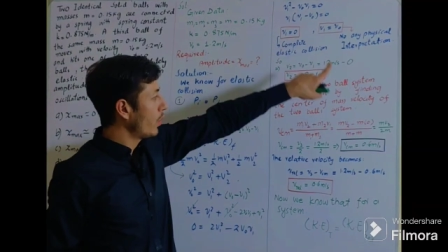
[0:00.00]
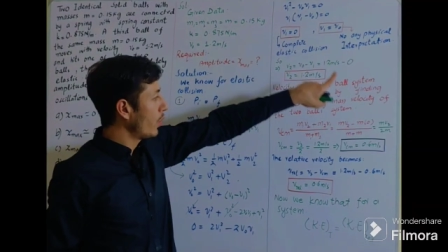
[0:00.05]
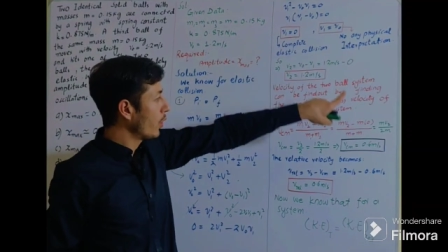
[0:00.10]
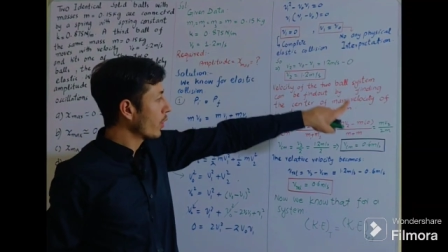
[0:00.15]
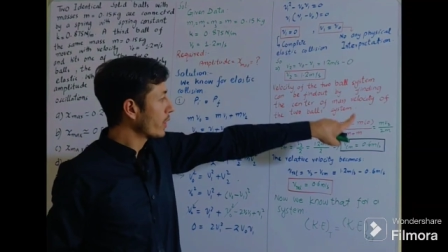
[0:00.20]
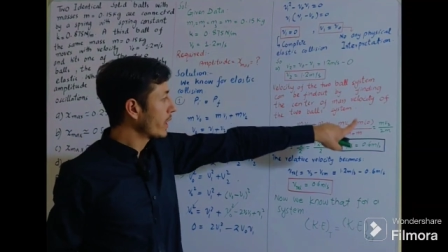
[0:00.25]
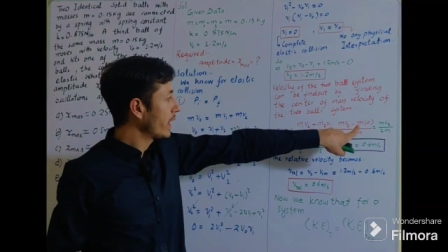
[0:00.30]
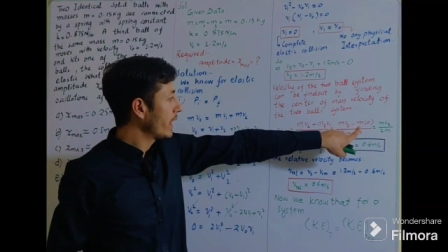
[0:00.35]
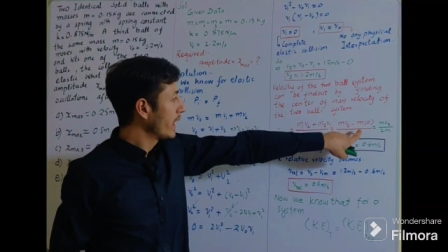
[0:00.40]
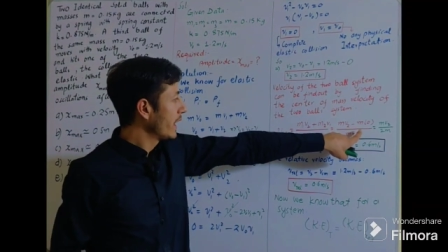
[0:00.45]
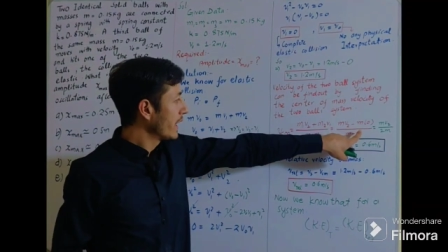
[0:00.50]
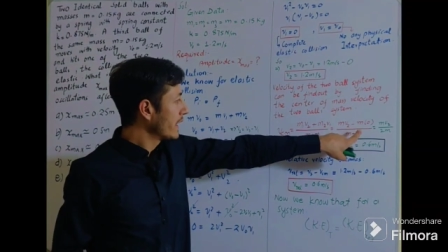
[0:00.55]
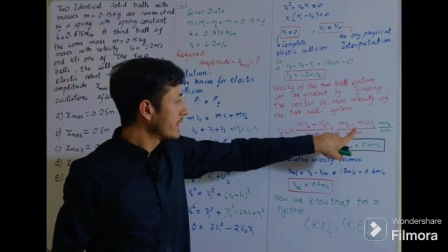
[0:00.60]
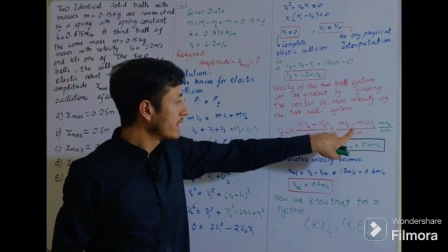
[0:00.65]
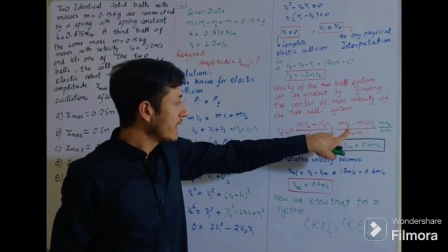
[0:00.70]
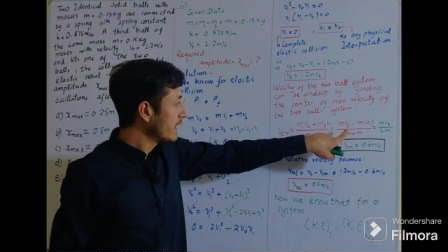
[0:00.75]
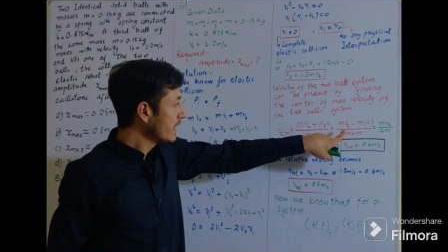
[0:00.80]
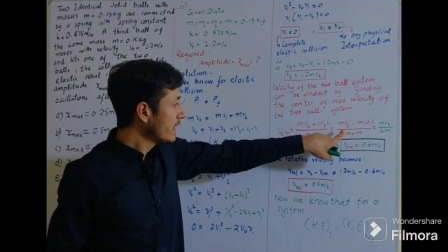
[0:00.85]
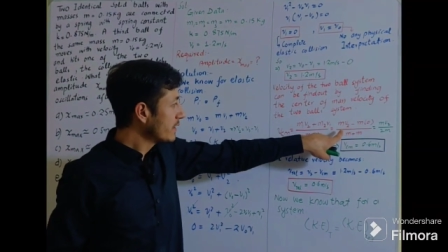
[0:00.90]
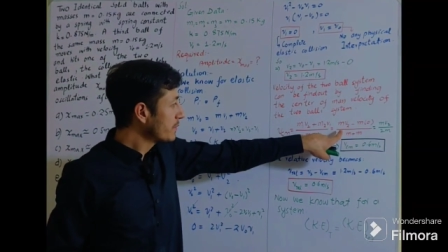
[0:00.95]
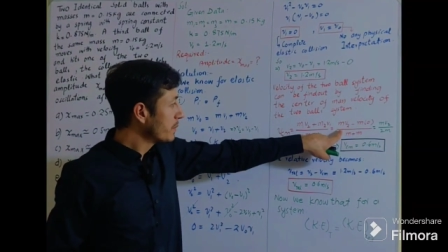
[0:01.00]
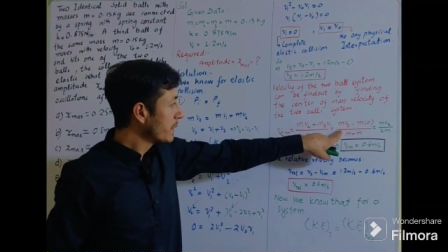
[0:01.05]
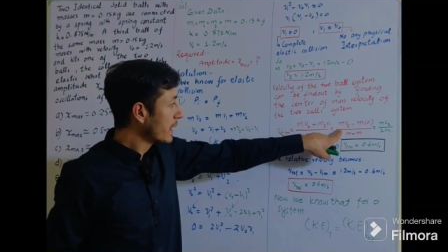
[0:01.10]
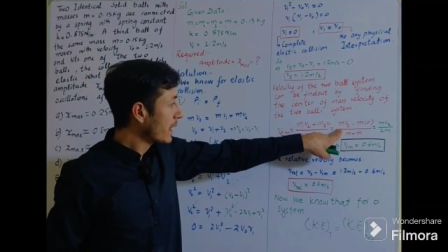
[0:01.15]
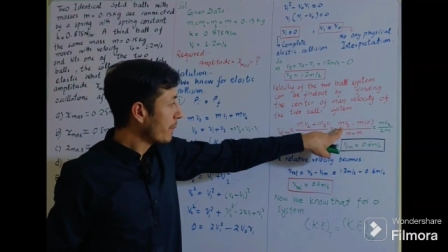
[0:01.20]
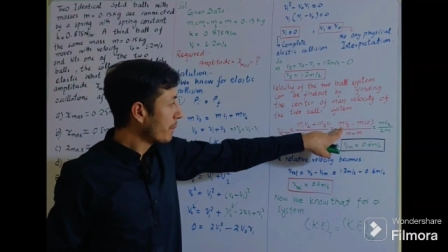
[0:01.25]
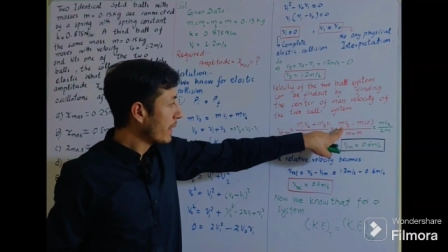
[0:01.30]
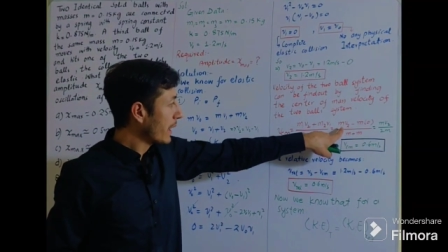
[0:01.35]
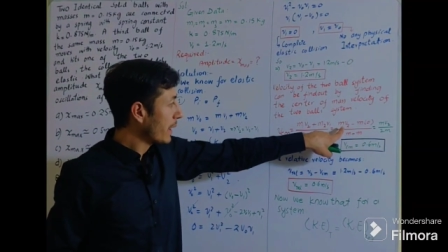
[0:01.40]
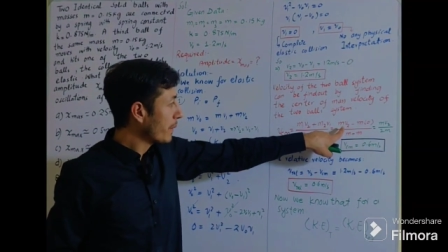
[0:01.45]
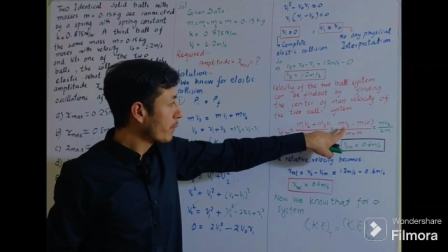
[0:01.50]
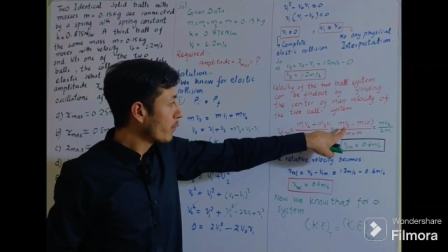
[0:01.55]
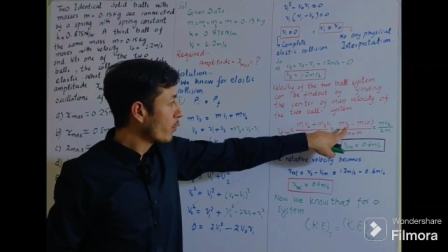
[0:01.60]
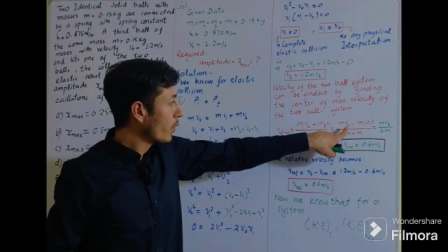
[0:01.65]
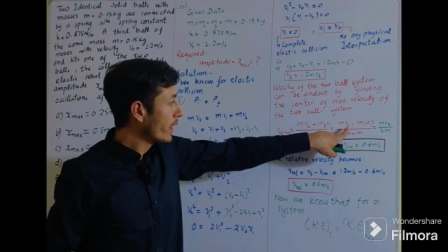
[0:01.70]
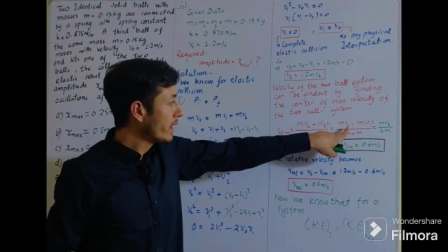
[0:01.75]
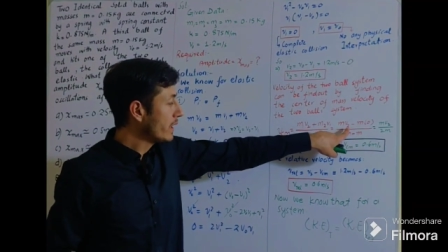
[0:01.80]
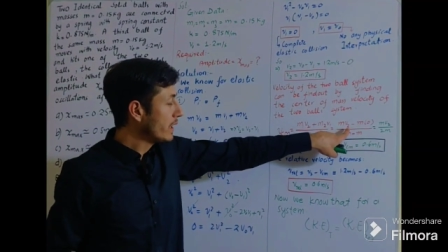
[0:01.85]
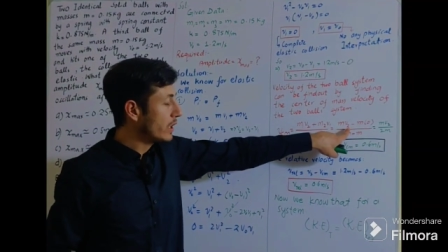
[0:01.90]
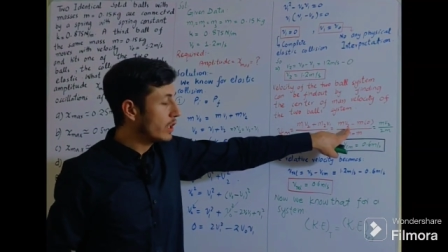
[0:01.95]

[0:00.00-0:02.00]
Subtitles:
Okay, then it's become m1